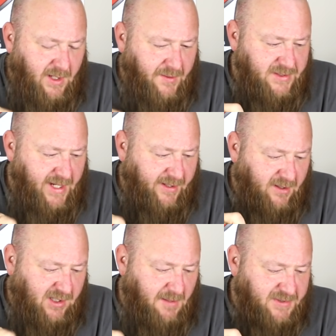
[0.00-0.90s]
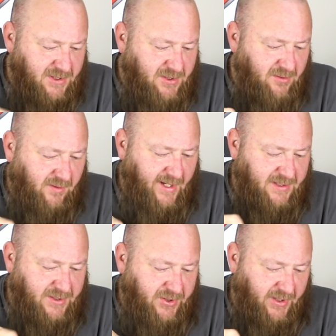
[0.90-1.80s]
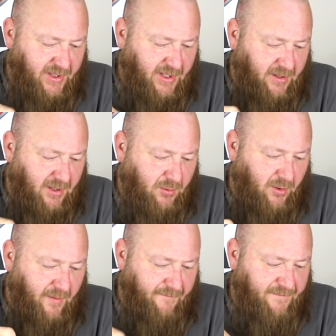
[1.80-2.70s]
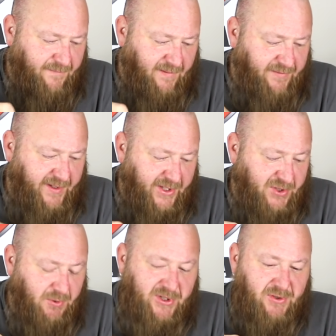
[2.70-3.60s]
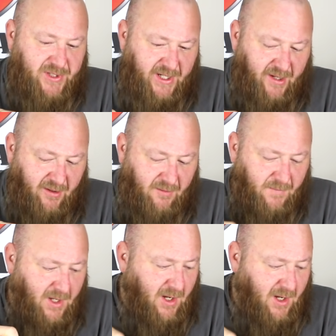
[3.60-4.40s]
Now, this handguard comes in two lengths that you can get. A 15-inch, which you see here.